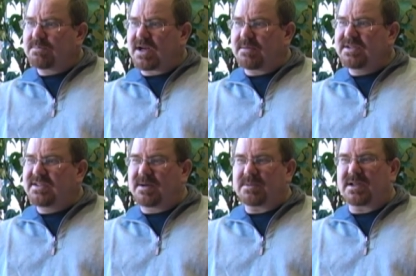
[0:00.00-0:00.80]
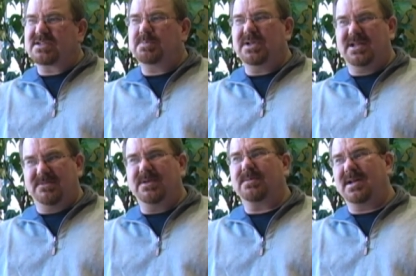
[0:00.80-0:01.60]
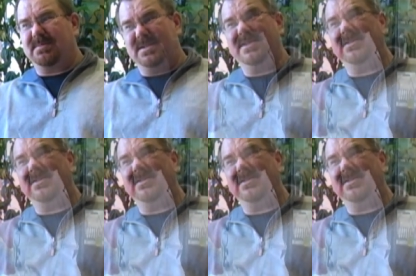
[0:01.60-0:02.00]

probably double our speed if we were able to do